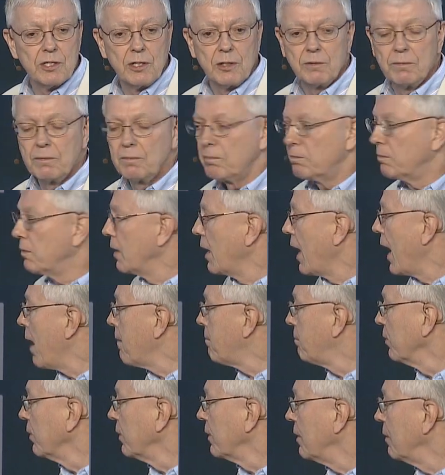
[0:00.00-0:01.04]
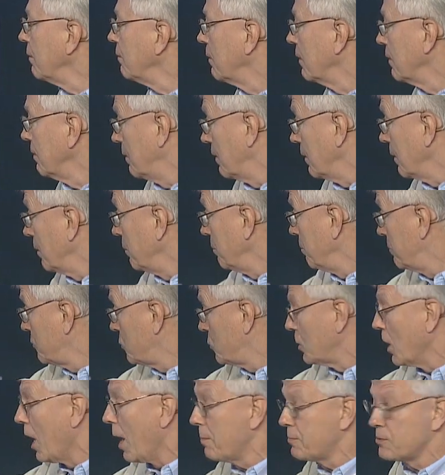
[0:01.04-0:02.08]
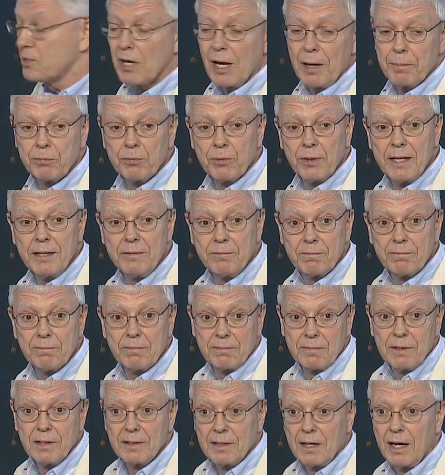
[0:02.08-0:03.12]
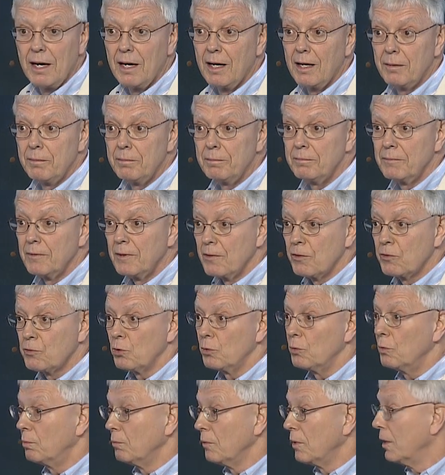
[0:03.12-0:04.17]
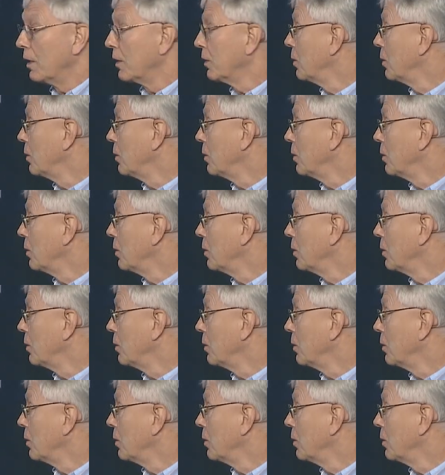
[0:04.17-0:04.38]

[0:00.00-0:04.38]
and happily the stops operate through a